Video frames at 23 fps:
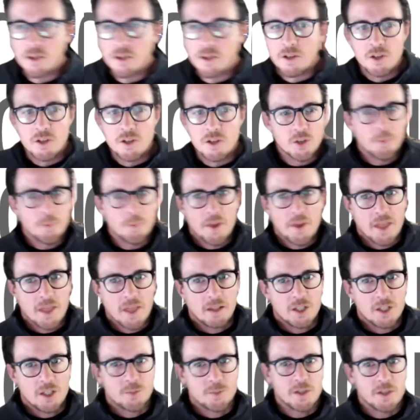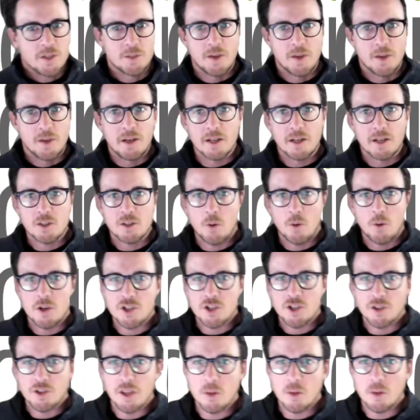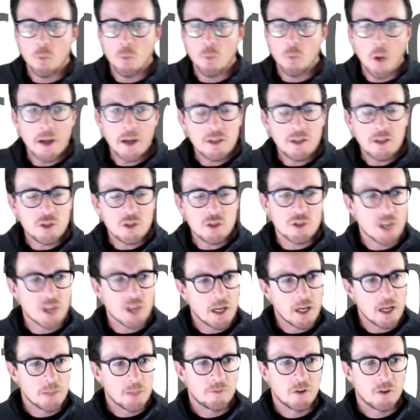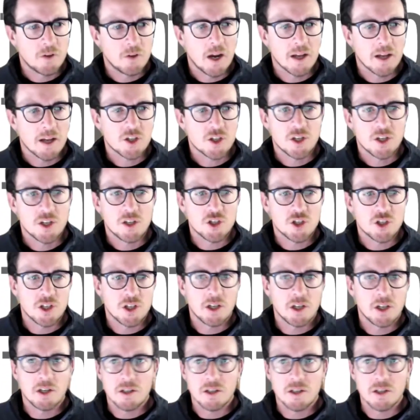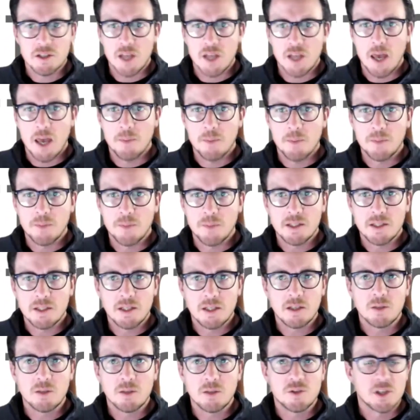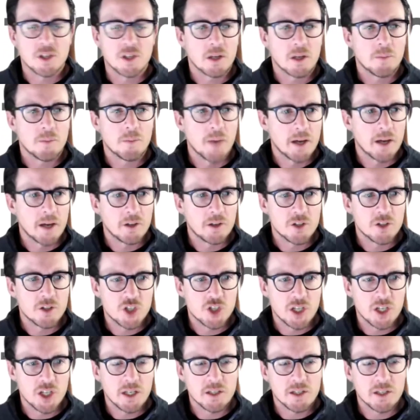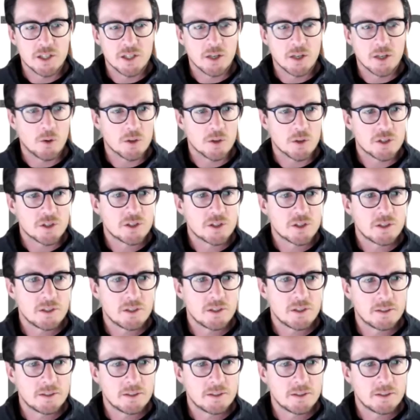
So Ben, that leads me to my next question then. Why did you sign up for Action Engineering's MBD Using Modern GD&T course?